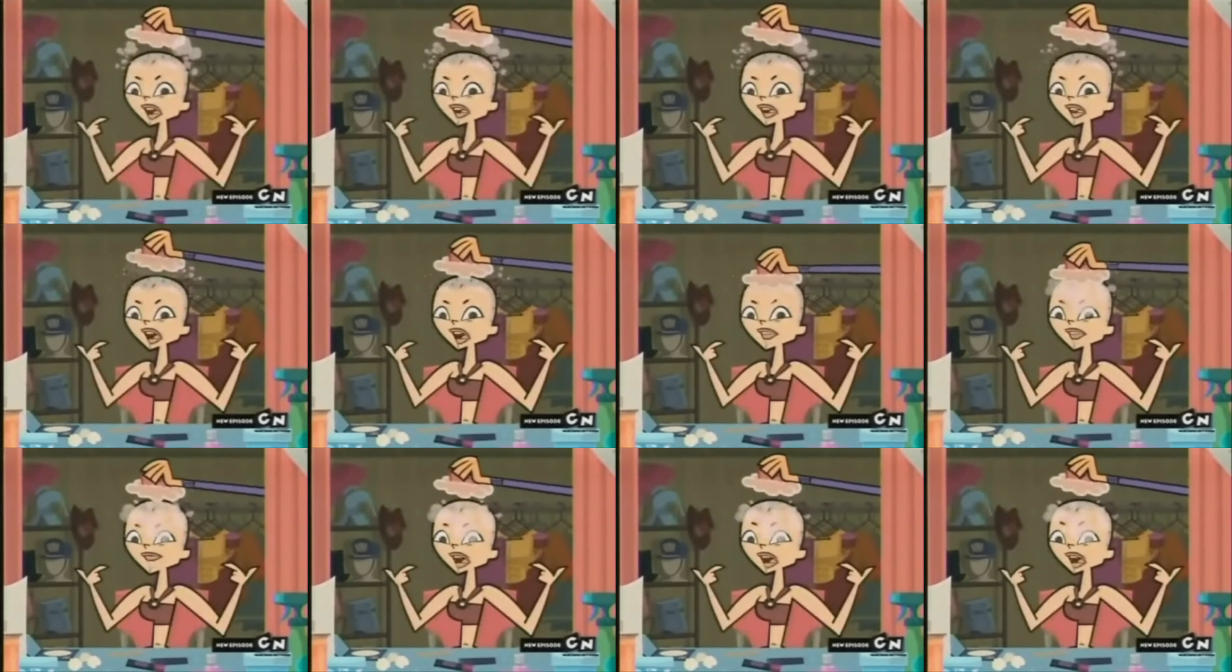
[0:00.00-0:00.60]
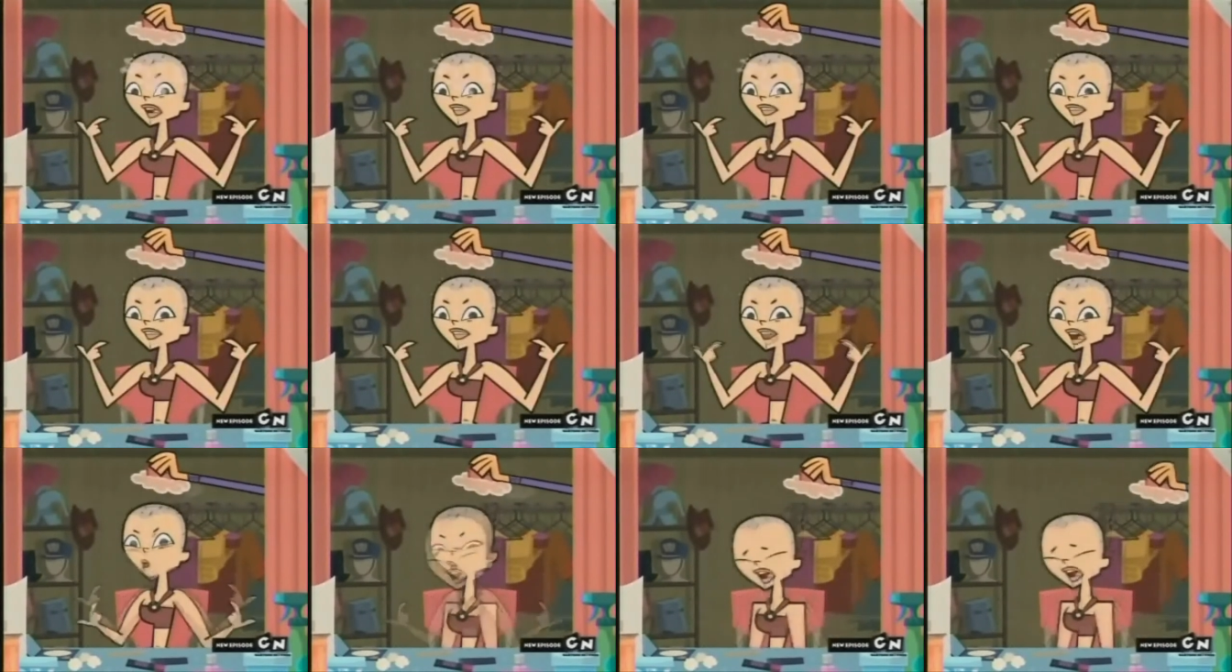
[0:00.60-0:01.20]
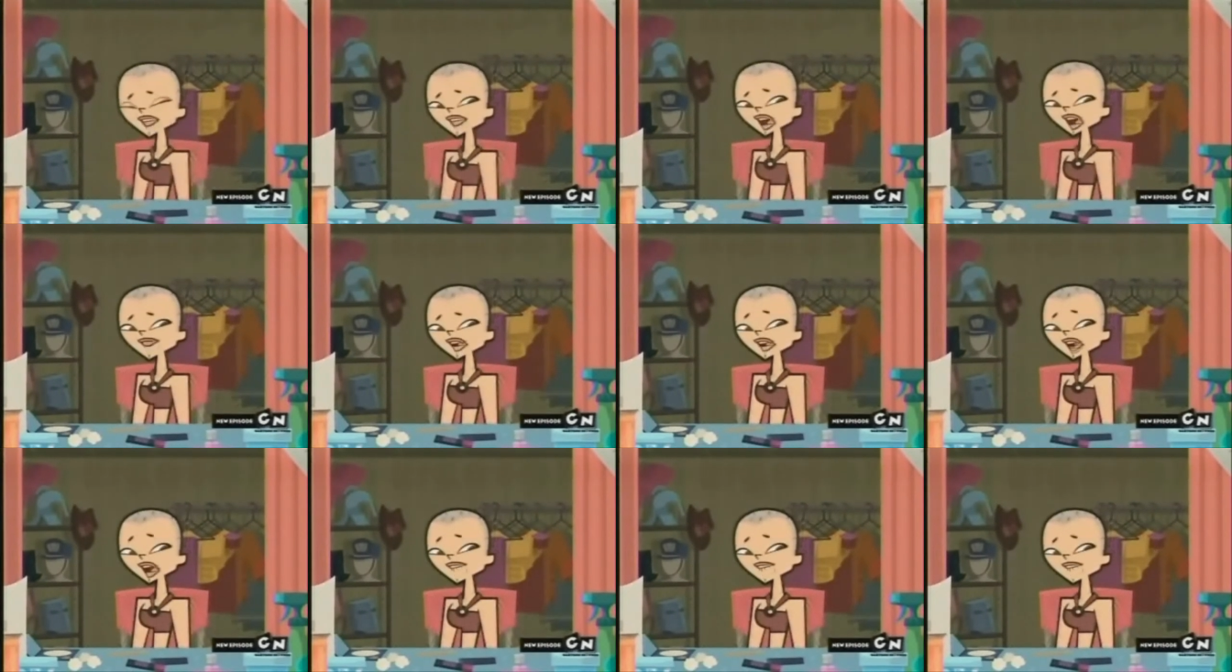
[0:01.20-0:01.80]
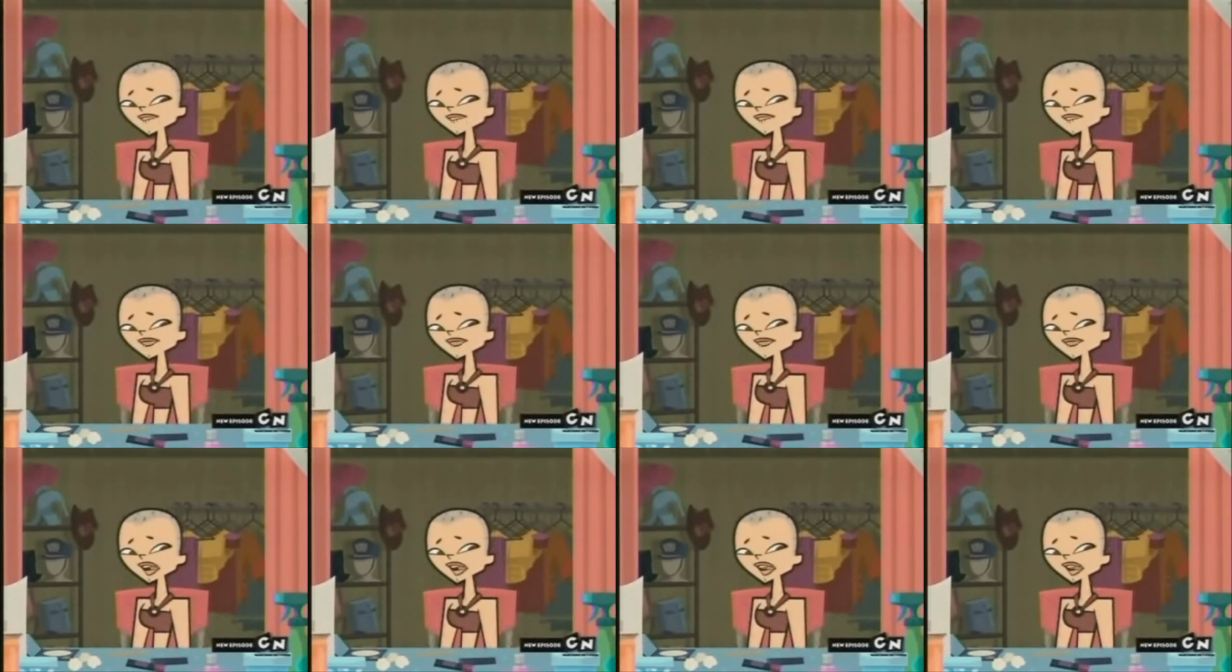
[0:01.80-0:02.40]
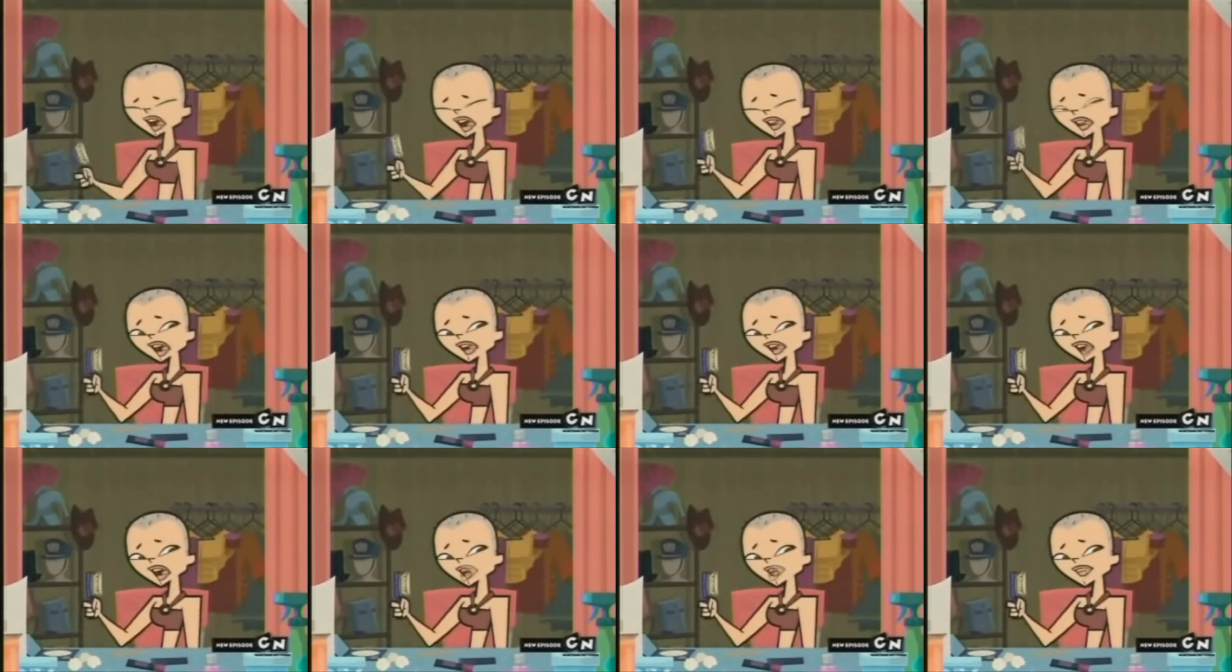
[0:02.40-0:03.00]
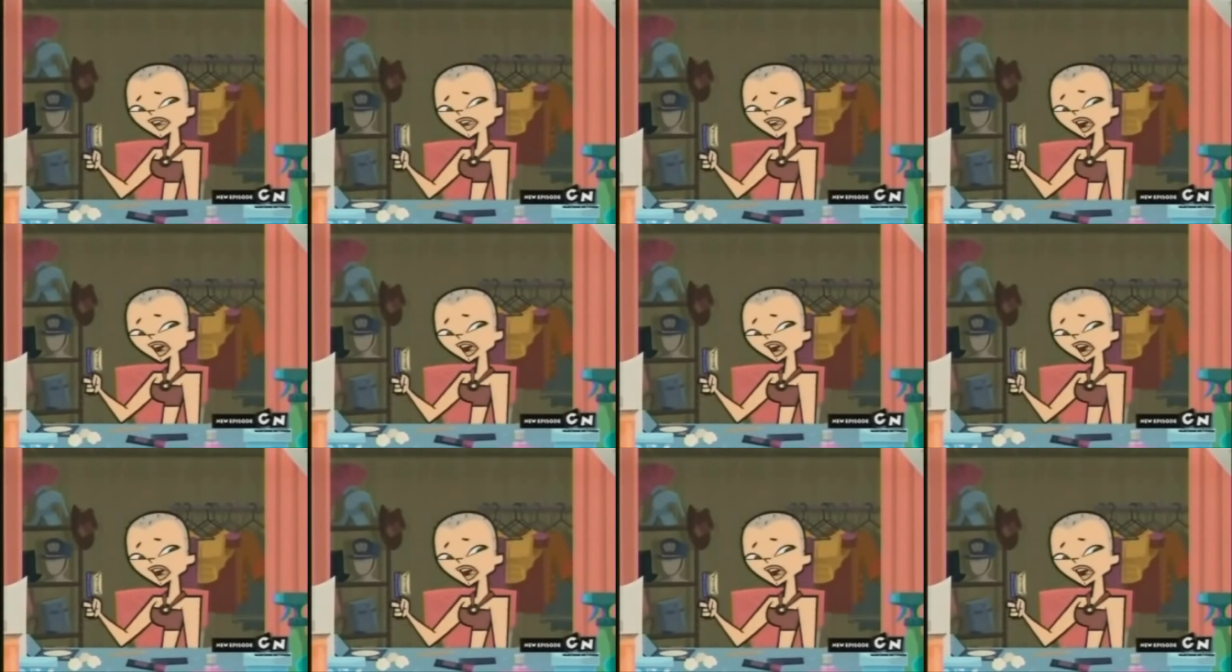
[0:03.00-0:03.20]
I lost mine. I would have chopped it off, but all I had was a